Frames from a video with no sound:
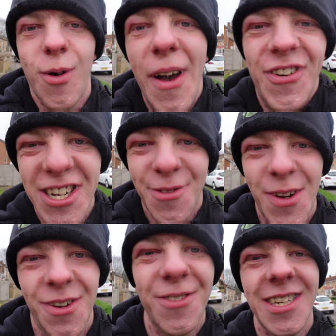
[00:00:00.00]

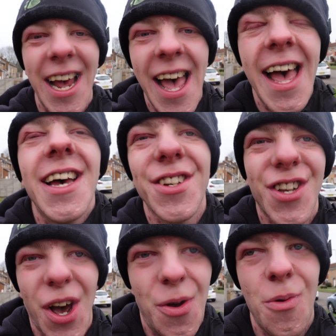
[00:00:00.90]
Wetherspoons.
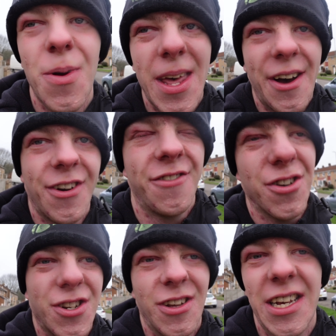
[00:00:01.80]
So without further
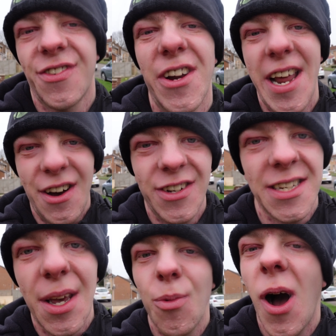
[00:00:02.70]
ado, let's find out and
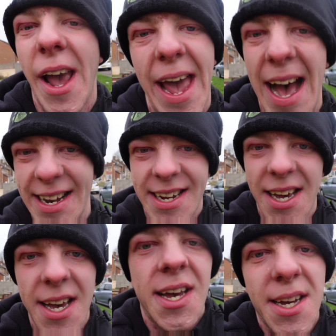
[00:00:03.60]
see what I had
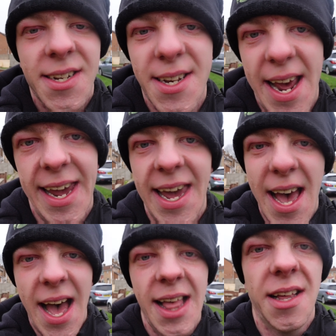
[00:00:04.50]
today
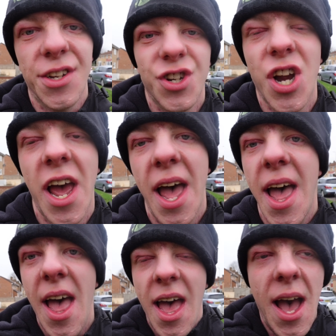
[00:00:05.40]
at lunch
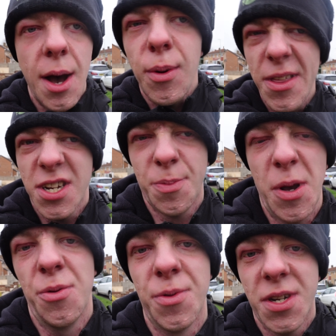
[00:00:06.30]
at
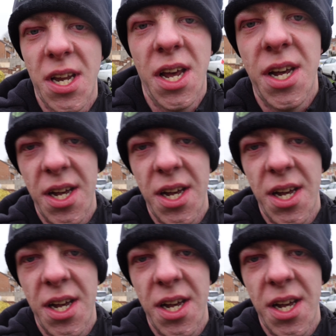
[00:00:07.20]
Wetherspoons.